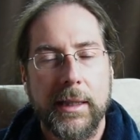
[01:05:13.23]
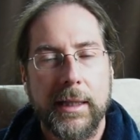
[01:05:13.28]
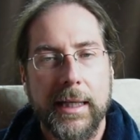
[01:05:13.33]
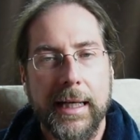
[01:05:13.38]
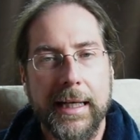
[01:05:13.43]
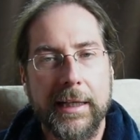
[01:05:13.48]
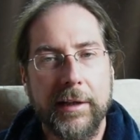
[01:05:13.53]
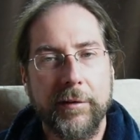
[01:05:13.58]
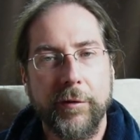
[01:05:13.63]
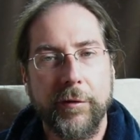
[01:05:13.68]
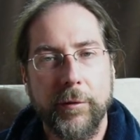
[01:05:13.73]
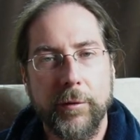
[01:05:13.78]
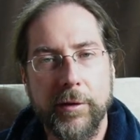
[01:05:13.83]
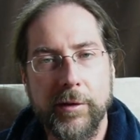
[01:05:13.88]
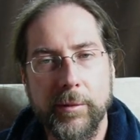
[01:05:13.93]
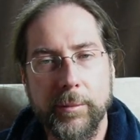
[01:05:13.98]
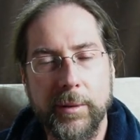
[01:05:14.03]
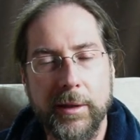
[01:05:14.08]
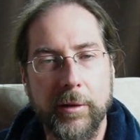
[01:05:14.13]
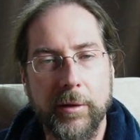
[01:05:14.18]
ID4 is a
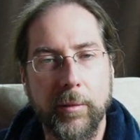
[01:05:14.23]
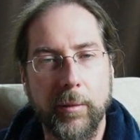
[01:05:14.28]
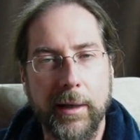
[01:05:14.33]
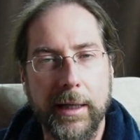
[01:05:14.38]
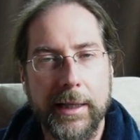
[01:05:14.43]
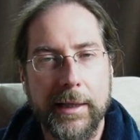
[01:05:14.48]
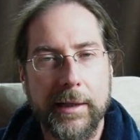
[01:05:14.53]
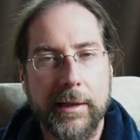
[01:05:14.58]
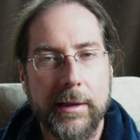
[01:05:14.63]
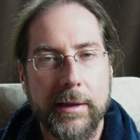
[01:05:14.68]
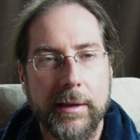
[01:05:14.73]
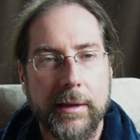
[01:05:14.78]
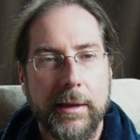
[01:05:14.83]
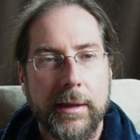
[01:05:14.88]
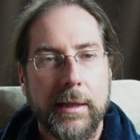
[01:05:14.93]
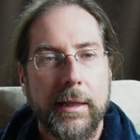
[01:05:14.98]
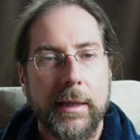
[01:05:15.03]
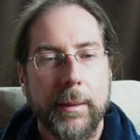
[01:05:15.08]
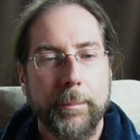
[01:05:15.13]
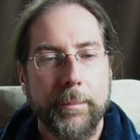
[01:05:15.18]
bit quieter.
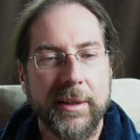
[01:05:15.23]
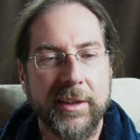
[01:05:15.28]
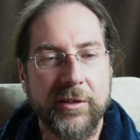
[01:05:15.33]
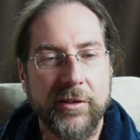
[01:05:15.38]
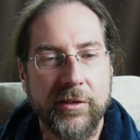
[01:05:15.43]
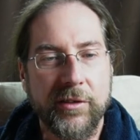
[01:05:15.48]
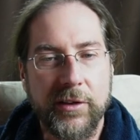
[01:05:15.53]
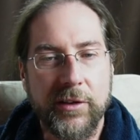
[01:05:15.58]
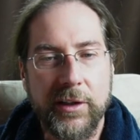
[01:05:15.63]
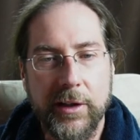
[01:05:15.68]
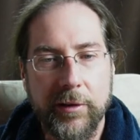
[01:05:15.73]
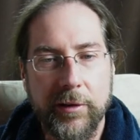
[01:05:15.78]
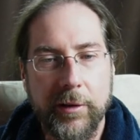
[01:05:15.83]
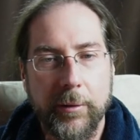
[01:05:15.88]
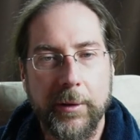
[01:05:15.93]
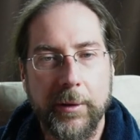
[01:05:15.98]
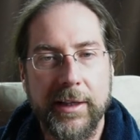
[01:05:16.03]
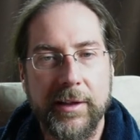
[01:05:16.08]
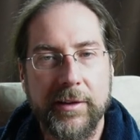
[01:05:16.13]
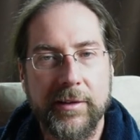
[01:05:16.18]
But
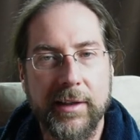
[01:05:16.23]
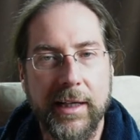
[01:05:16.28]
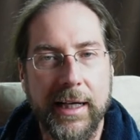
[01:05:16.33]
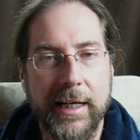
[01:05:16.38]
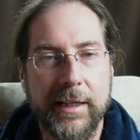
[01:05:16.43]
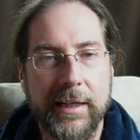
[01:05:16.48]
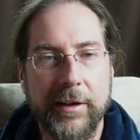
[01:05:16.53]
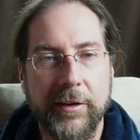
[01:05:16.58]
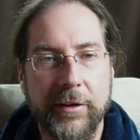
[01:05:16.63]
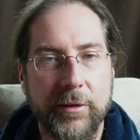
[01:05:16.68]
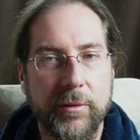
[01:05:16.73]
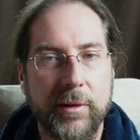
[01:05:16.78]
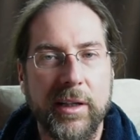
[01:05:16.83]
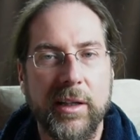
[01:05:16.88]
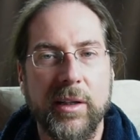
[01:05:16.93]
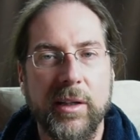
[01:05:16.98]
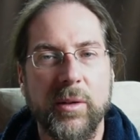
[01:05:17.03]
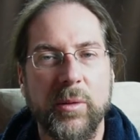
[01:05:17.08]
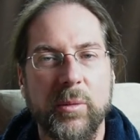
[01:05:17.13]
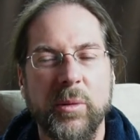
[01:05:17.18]
steering-wise,
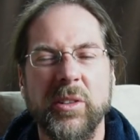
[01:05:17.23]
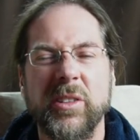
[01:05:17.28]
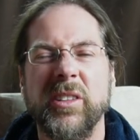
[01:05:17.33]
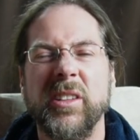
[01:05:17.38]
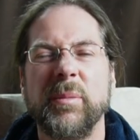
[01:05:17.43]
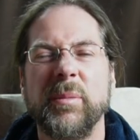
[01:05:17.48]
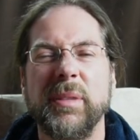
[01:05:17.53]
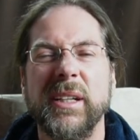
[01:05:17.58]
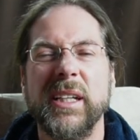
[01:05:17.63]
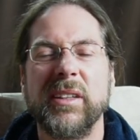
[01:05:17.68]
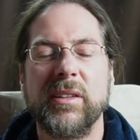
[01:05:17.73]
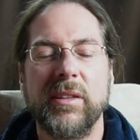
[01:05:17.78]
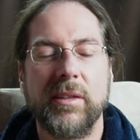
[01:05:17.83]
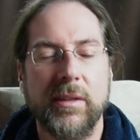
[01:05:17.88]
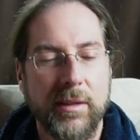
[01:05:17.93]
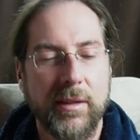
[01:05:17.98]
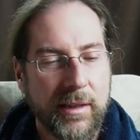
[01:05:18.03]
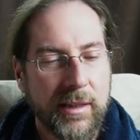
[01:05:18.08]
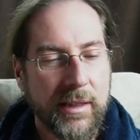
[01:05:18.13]
ID3 was the best.